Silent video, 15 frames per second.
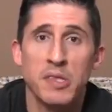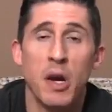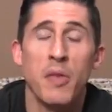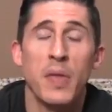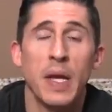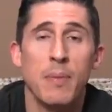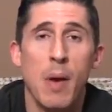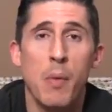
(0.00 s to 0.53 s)
and
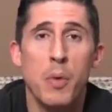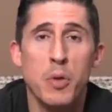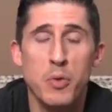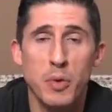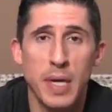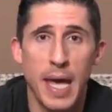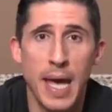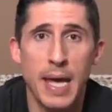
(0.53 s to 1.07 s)
start thinking about what
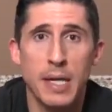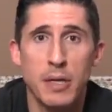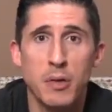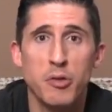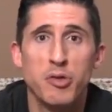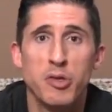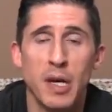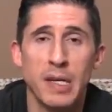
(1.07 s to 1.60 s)
you can
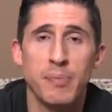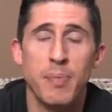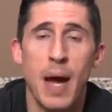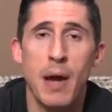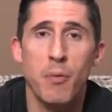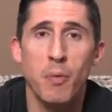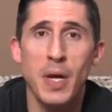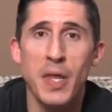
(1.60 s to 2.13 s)
do just
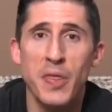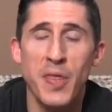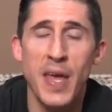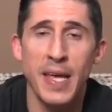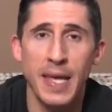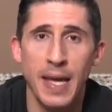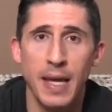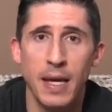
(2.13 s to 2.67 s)
by
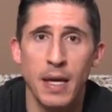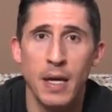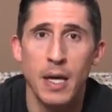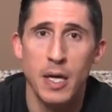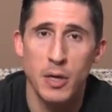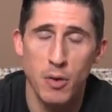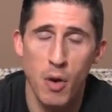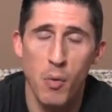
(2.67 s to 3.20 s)
rethinking
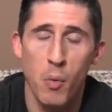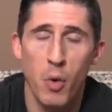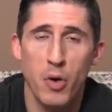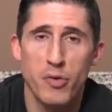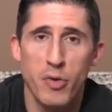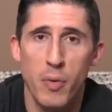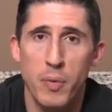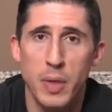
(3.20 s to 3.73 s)
your own
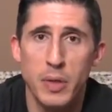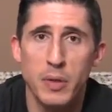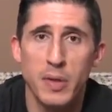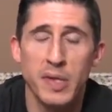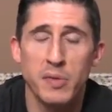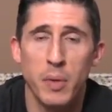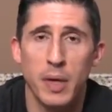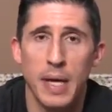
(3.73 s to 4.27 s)
wardrobe when you do these